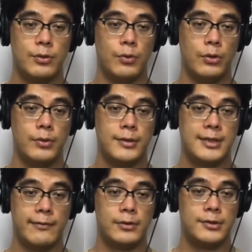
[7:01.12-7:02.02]
wrote
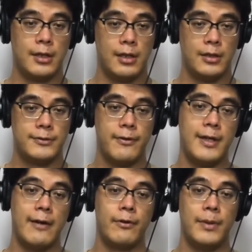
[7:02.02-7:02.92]
several songs for the
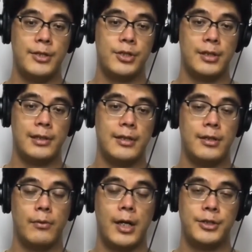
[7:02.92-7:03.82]
aforementioned
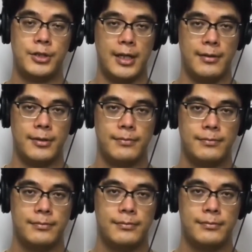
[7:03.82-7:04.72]
Linda Ronstadt.
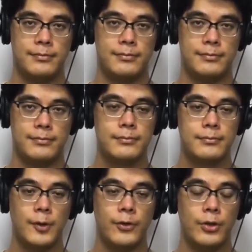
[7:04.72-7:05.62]

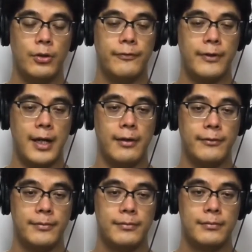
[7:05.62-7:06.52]
Footnote
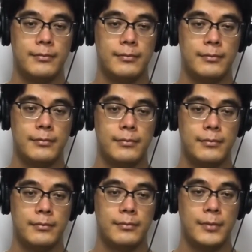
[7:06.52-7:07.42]
5.
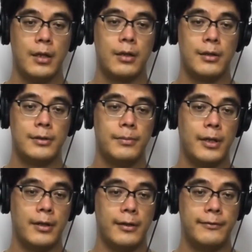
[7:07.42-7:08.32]
Carla
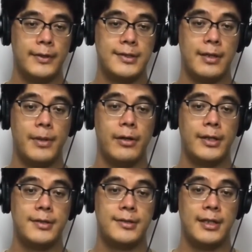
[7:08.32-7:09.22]
Bonoff is an
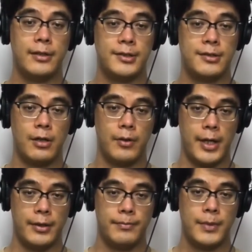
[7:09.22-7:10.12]
American singer-songwriter.